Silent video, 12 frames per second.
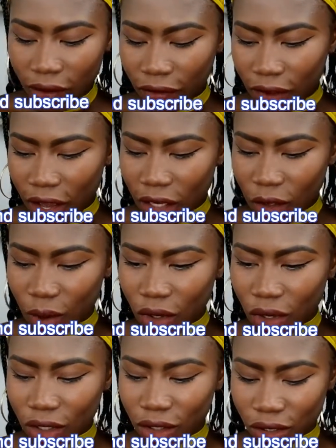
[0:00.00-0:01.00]
First we're
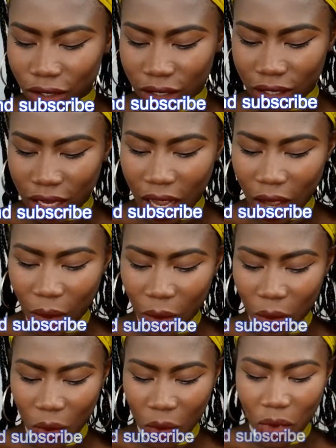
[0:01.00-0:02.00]
going to start
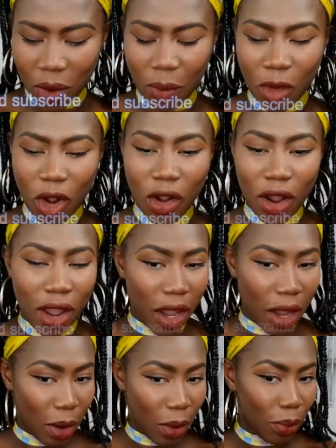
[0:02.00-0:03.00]
with
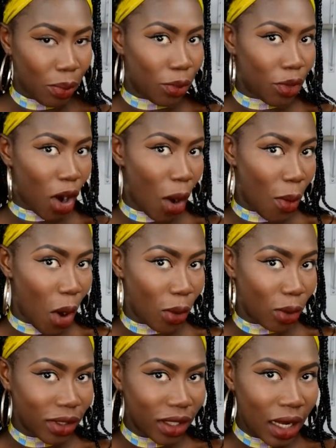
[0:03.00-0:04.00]
my brow
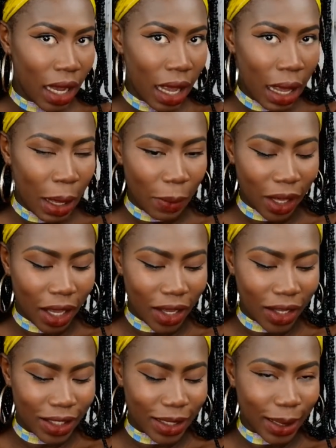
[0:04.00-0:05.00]
bone,
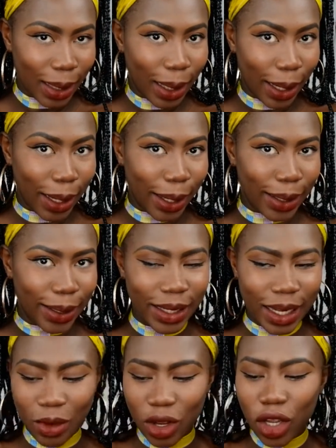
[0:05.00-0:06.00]
because yeah,
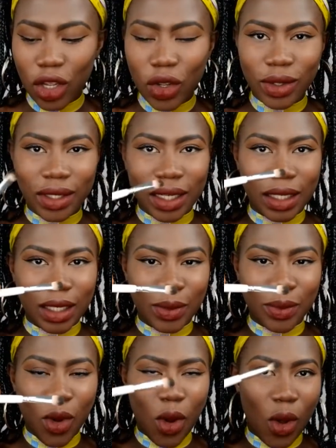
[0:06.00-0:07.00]
I'm gonna use this
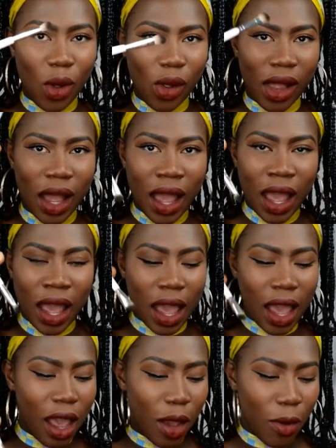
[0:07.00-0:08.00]
small
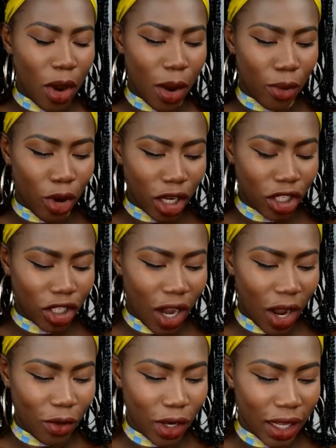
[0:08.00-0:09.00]
Hammer brush.
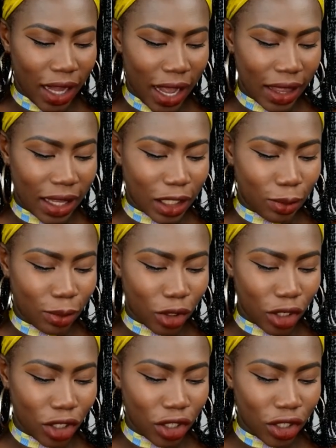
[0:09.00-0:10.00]
I really like this
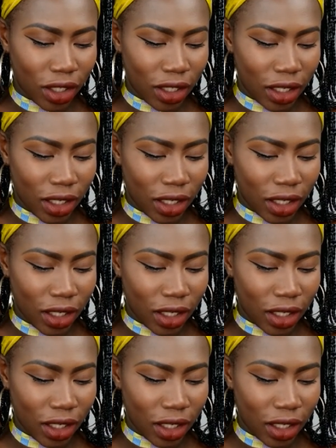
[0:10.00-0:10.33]
brush.